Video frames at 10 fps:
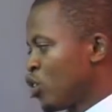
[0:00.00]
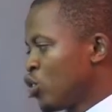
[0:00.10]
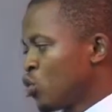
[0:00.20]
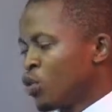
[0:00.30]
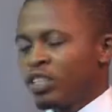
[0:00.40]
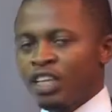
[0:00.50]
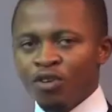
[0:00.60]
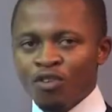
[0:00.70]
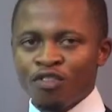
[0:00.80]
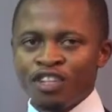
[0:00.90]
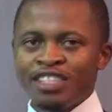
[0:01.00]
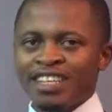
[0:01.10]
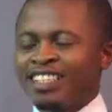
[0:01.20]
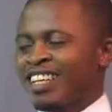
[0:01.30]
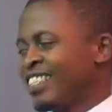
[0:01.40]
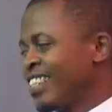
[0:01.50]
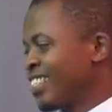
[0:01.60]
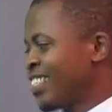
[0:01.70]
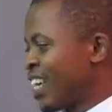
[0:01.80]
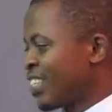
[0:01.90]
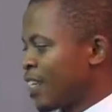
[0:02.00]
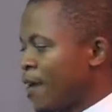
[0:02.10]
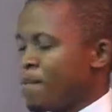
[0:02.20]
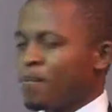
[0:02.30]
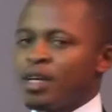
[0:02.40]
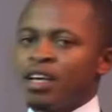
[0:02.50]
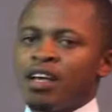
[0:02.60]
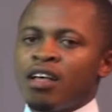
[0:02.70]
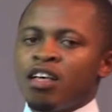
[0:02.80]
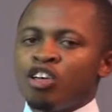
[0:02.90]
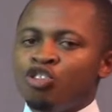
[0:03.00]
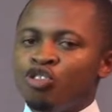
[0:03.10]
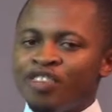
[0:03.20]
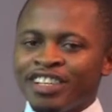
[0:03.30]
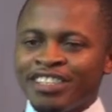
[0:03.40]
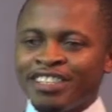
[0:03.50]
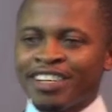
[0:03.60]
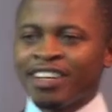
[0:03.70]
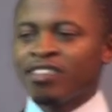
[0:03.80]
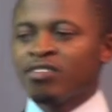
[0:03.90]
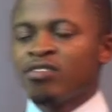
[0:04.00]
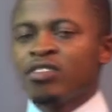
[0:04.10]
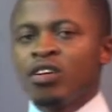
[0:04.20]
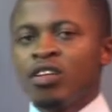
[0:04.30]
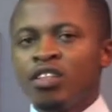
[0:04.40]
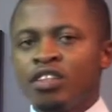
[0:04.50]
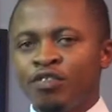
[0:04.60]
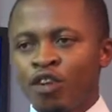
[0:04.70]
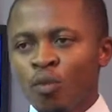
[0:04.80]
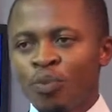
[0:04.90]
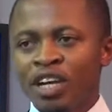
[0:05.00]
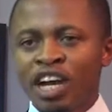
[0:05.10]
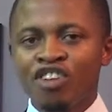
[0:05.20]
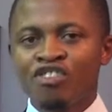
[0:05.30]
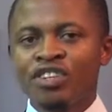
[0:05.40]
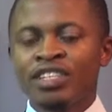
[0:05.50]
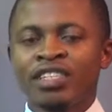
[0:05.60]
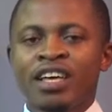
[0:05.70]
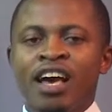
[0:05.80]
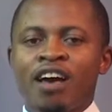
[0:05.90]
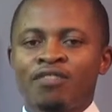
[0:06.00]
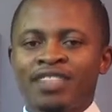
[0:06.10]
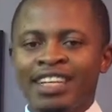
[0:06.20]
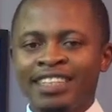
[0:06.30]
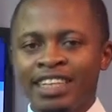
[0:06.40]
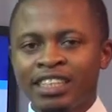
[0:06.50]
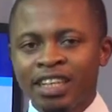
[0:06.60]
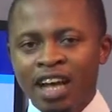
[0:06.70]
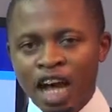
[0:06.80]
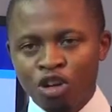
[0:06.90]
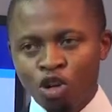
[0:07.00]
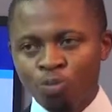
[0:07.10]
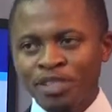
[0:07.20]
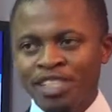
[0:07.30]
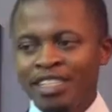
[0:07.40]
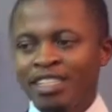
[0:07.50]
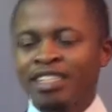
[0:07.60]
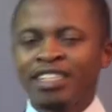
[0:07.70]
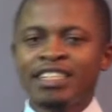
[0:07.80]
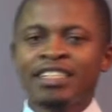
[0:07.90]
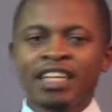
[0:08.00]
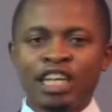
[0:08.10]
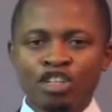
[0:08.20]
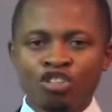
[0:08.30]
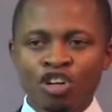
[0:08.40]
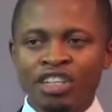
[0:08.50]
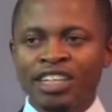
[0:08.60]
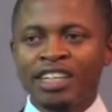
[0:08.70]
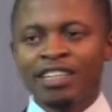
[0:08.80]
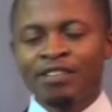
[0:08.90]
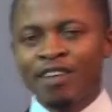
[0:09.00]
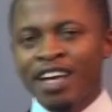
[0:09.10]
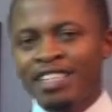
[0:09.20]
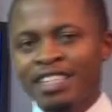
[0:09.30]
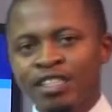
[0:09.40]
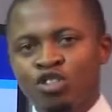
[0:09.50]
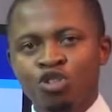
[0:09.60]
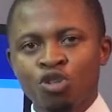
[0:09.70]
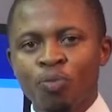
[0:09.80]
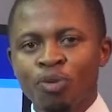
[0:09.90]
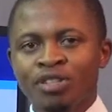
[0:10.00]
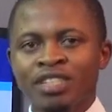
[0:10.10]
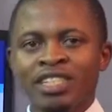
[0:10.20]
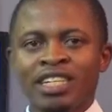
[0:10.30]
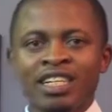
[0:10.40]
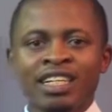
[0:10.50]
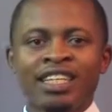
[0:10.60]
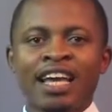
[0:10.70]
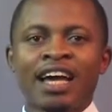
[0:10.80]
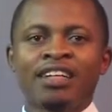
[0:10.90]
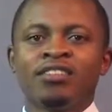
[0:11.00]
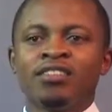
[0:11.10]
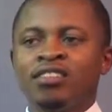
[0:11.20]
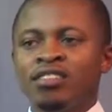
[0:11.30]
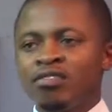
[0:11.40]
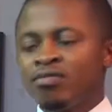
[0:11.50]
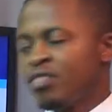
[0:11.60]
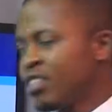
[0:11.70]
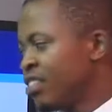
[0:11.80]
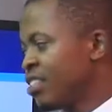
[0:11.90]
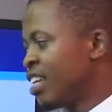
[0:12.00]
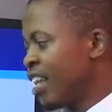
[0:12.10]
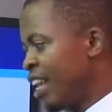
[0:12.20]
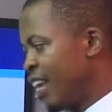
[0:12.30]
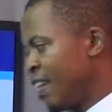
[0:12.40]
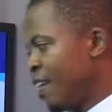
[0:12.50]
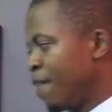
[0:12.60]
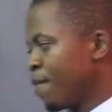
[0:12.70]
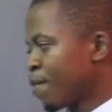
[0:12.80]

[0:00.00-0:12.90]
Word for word: So Tagoe, for instance, assessed that um, universities in developing countries have started adopting these electronic devices to support their teaching and learning.